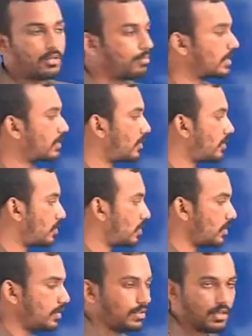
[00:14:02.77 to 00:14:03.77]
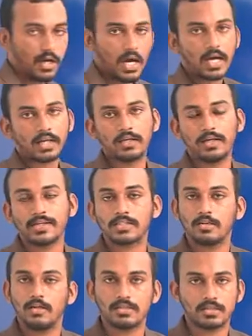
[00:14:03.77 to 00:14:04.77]
to the organic soils
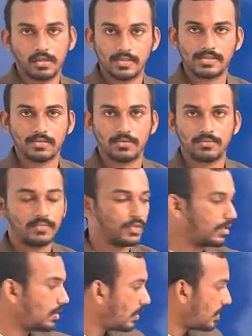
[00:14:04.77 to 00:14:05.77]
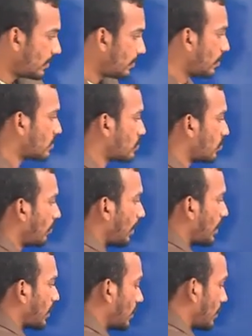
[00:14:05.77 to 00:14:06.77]
also. There are so many organic
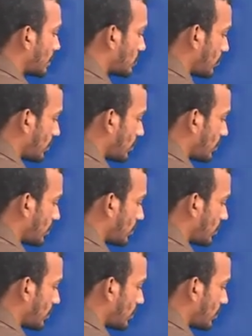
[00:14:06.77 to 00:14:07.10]
soils.